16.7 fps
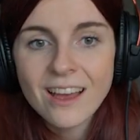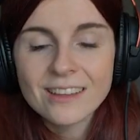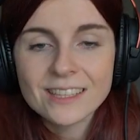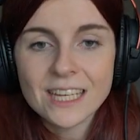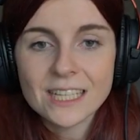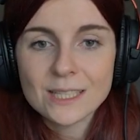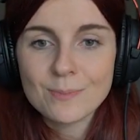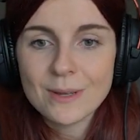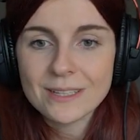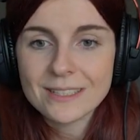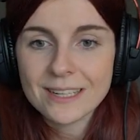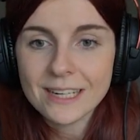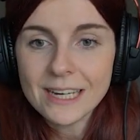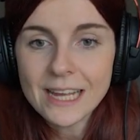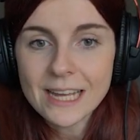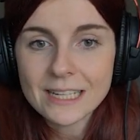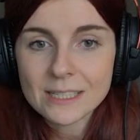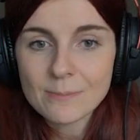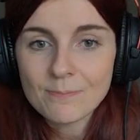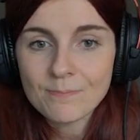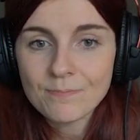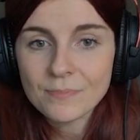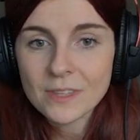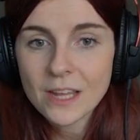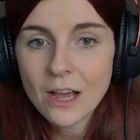That's basically it.
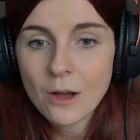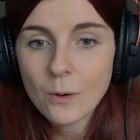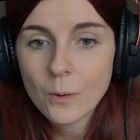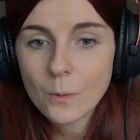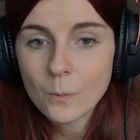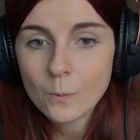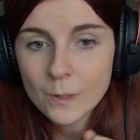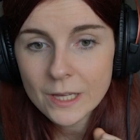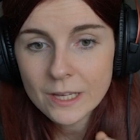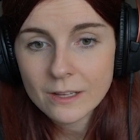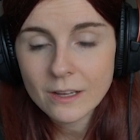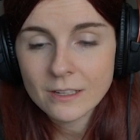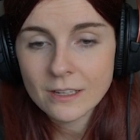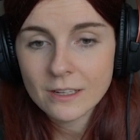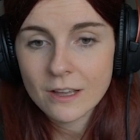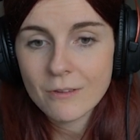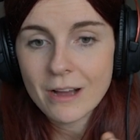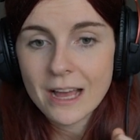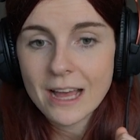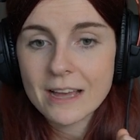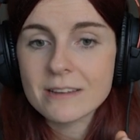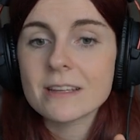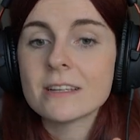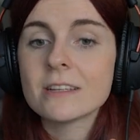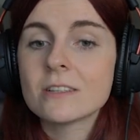Now we're gonna go
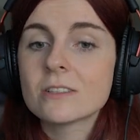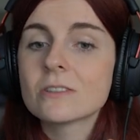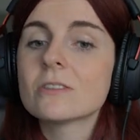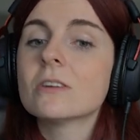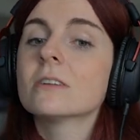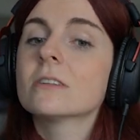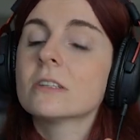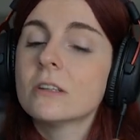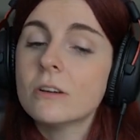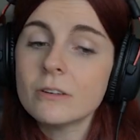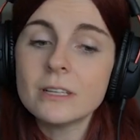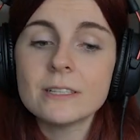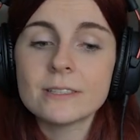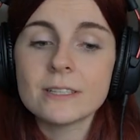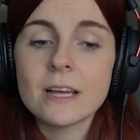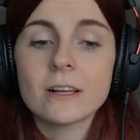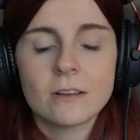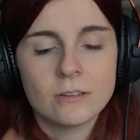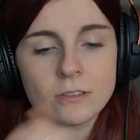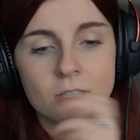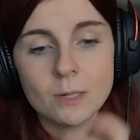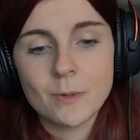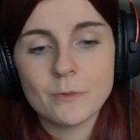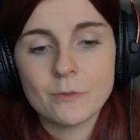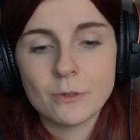ahead and install a Loki stack on
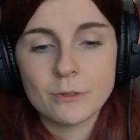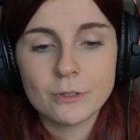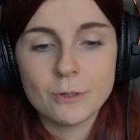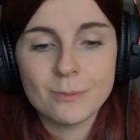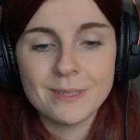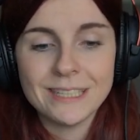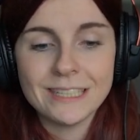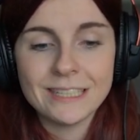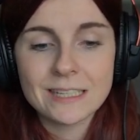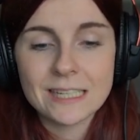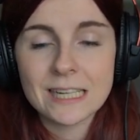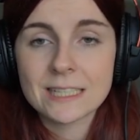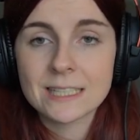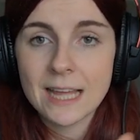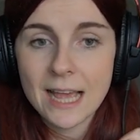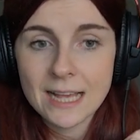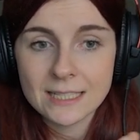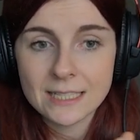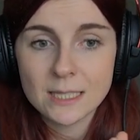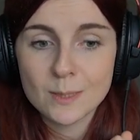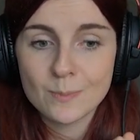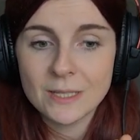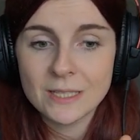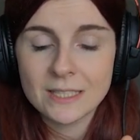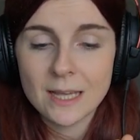top of our Kubernetes cluster as it
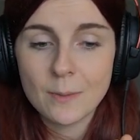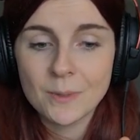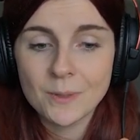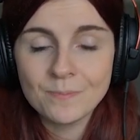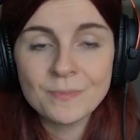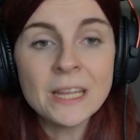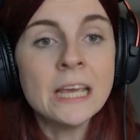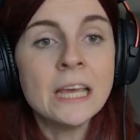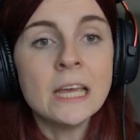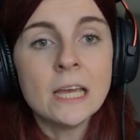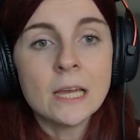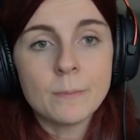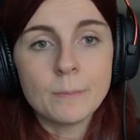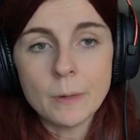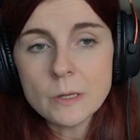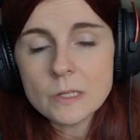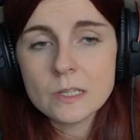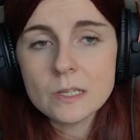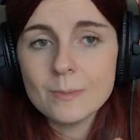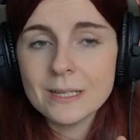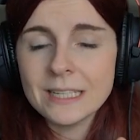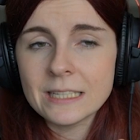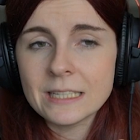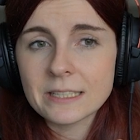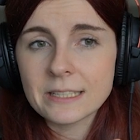spins up. Most
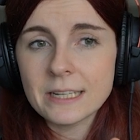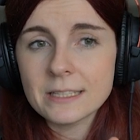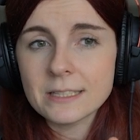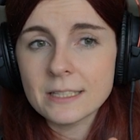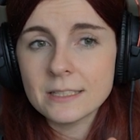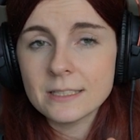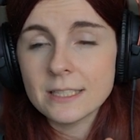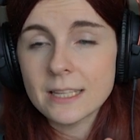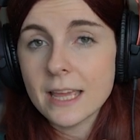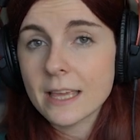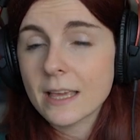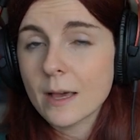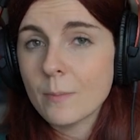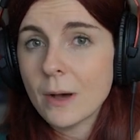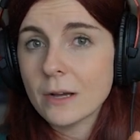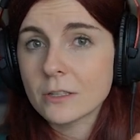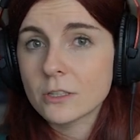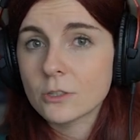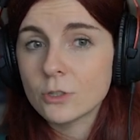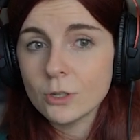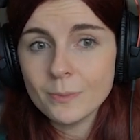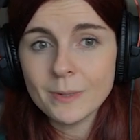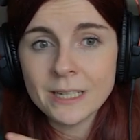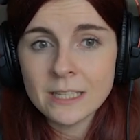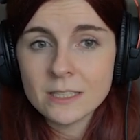Kubernetes cluster take about
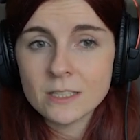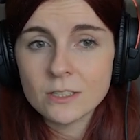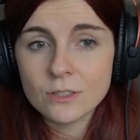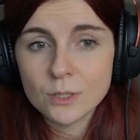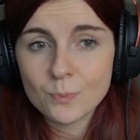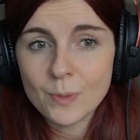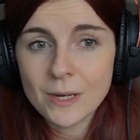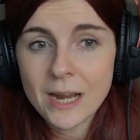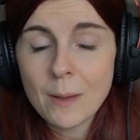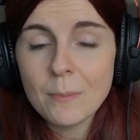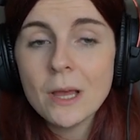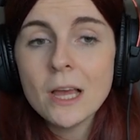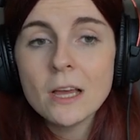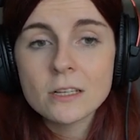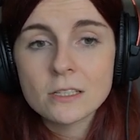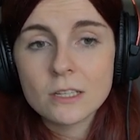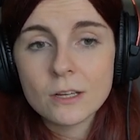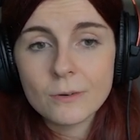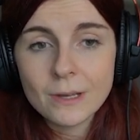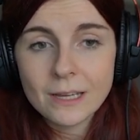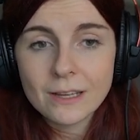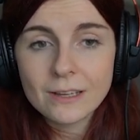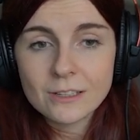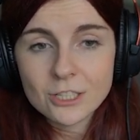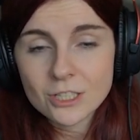2 minutes to spin up, so
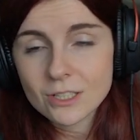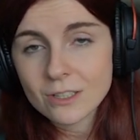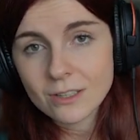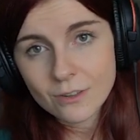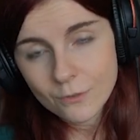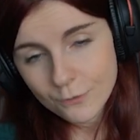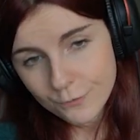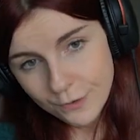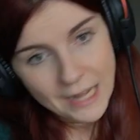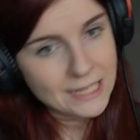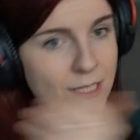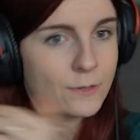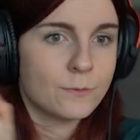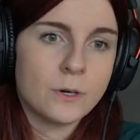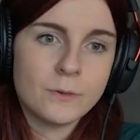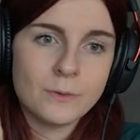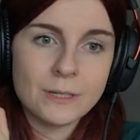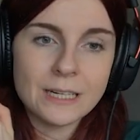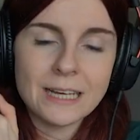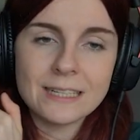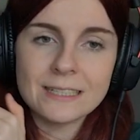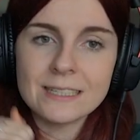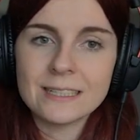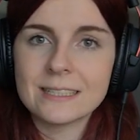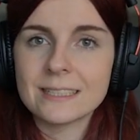we're just gonna fast forward
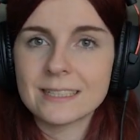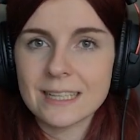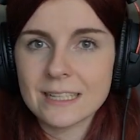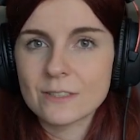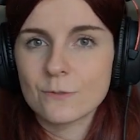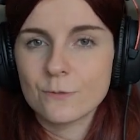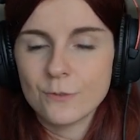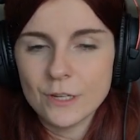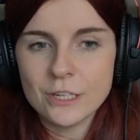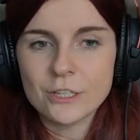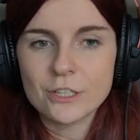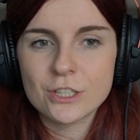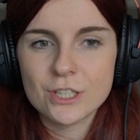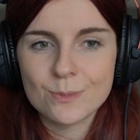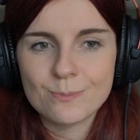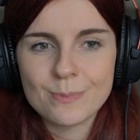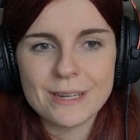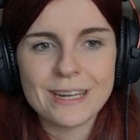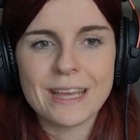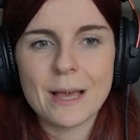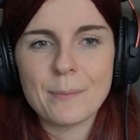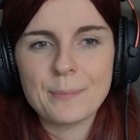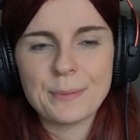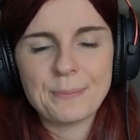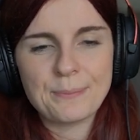until this has finished spinning
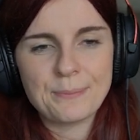up.